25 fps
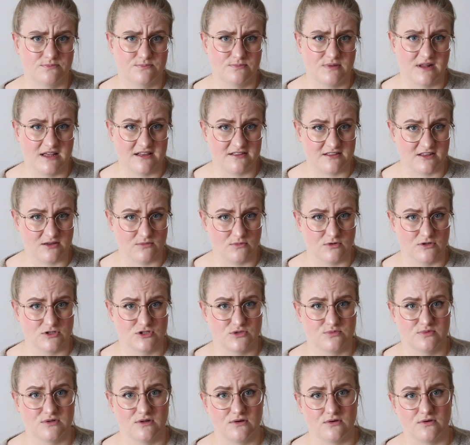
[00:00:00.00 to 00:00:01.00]
placing
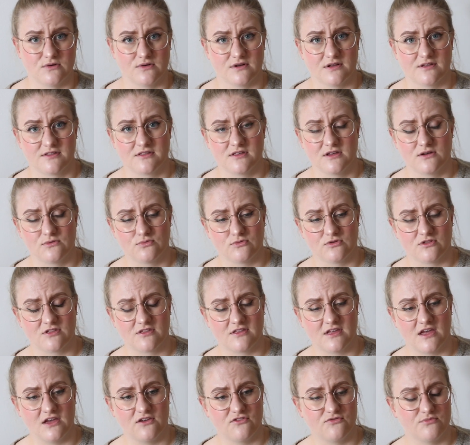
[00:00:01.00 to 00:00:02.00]
multiple orders, it would
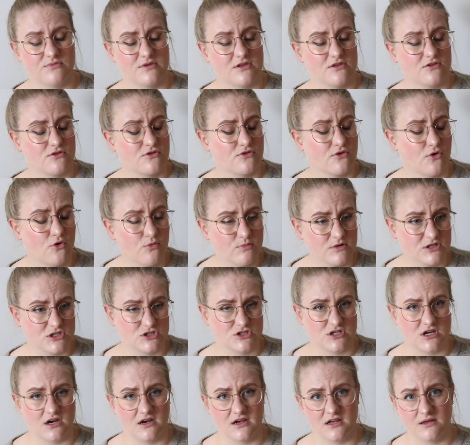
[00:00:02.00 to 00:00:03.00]
save me so
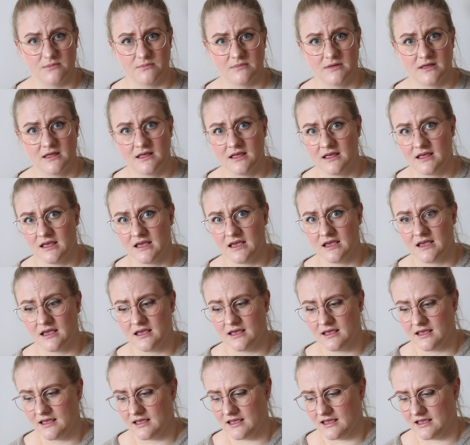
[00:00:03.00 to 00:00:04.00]
much time.
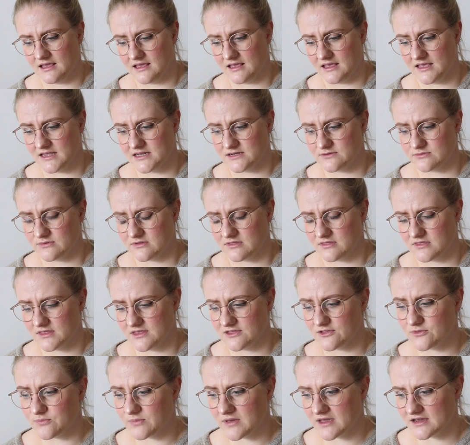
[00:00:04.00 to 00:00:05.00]
And with
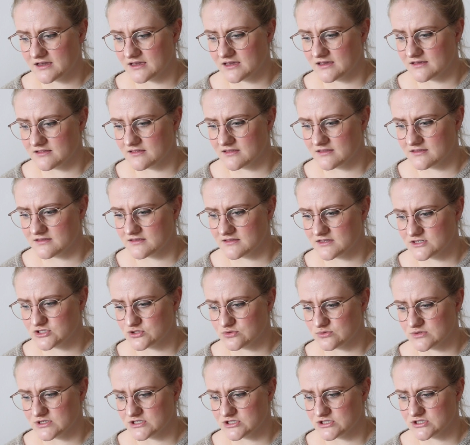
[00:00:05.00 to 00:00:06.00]
these packing
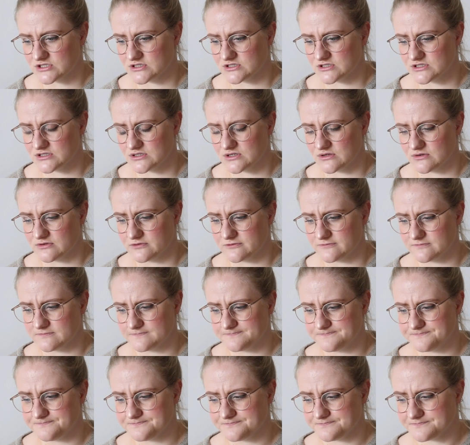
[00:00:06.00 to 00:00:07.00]
situations, you know,
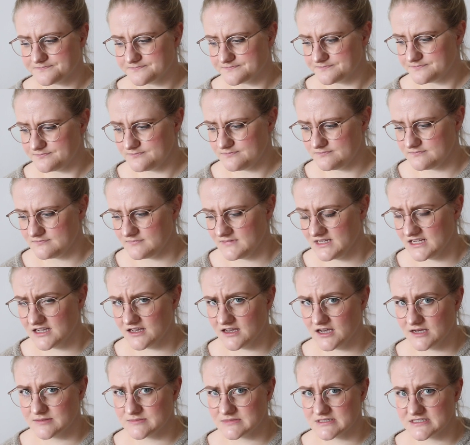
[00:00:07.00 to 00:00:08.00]

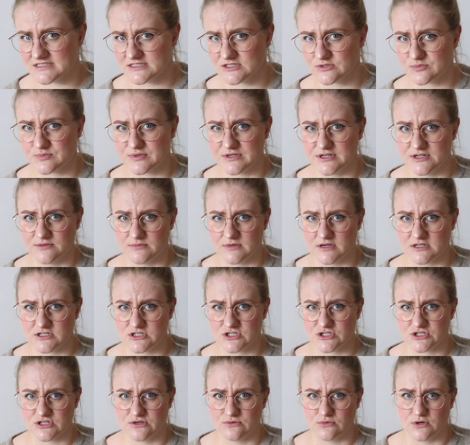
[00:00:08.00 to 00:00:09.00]
I'm still pretty
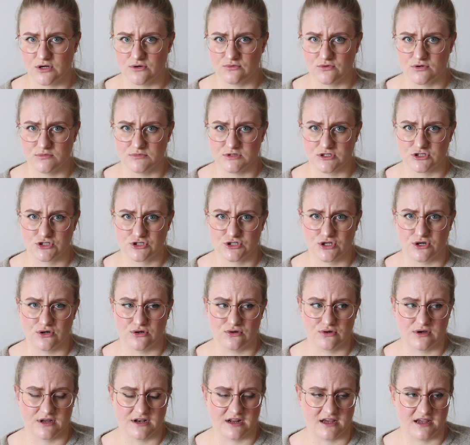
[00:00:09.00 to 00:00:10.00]
much a one-woman
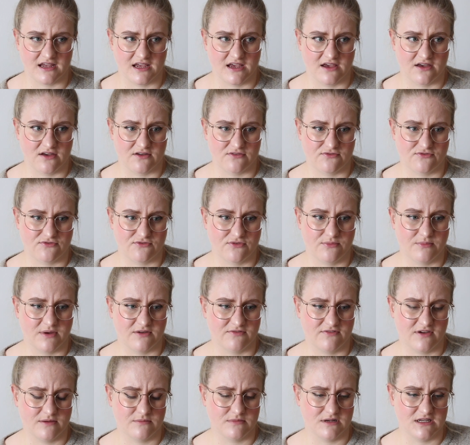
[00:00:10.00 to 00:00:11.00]
show and I have my
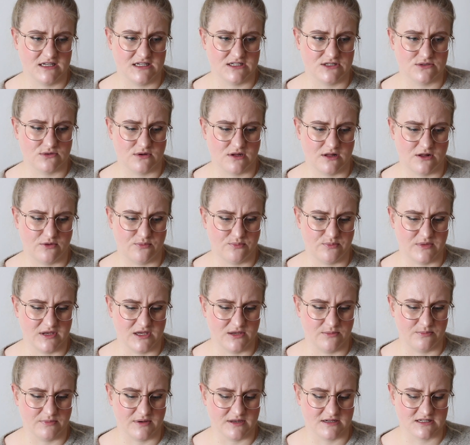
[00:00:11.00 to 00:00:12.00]
family to help
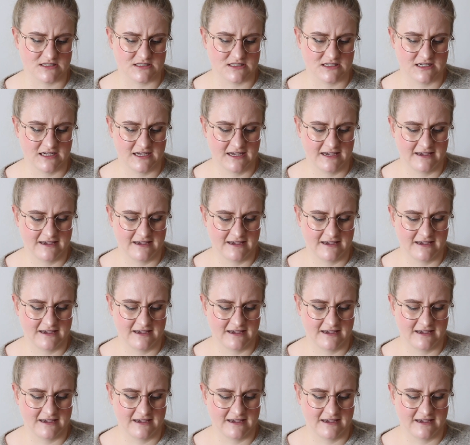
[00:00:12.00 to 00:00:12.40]
me, but